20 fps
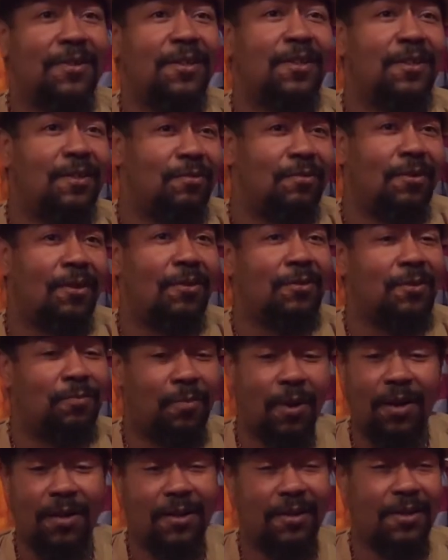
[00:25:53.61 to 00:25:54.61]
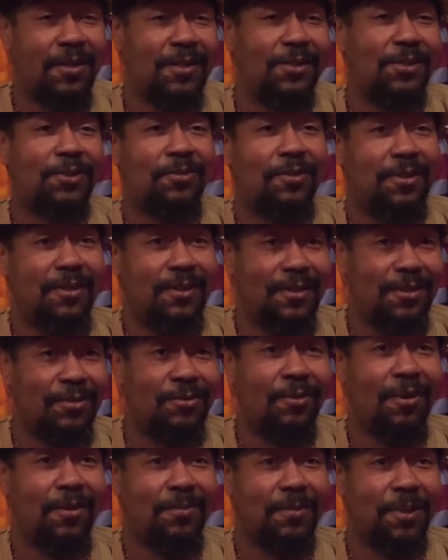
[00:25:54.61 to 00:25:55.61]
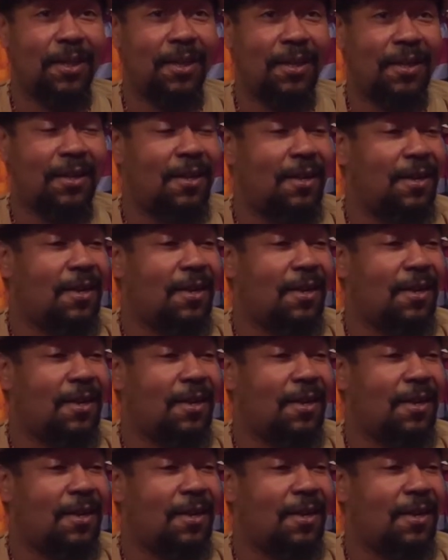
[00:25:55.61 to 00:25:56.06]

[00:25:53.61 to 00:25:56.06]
Then you know you part of the history. You know what I'm saying?